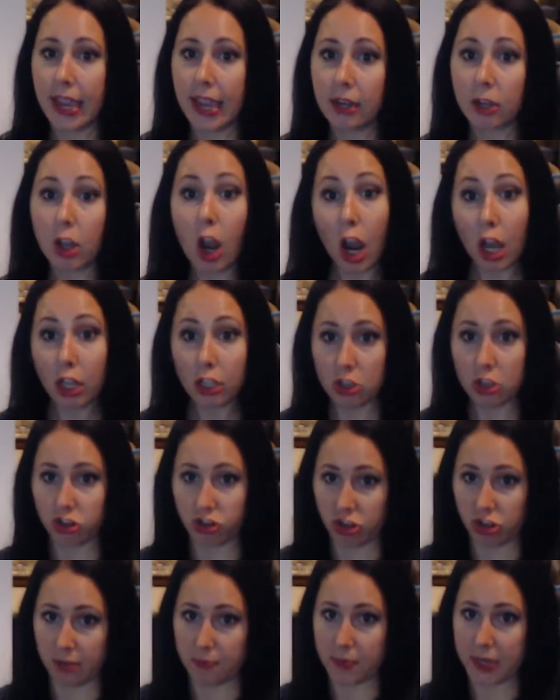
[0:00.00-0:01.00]
and
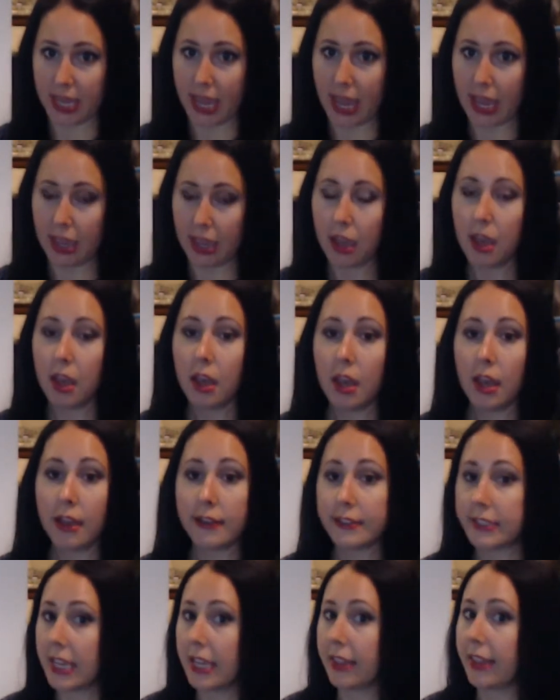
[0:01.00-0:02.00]
college GPA
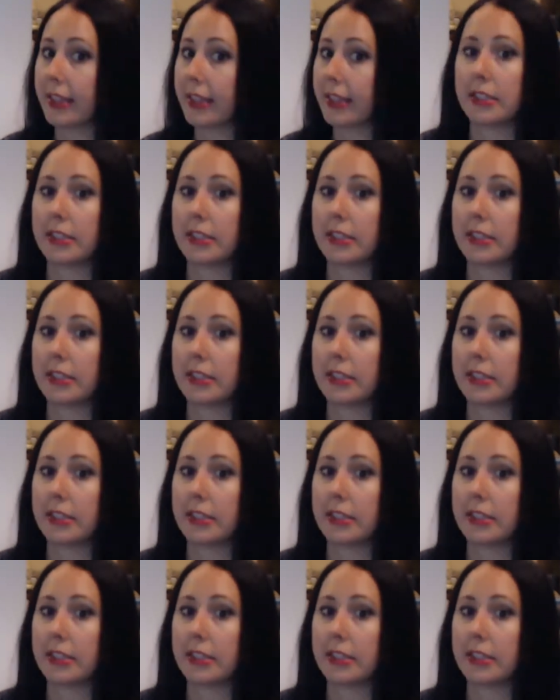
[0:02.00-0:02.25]
as saying, like,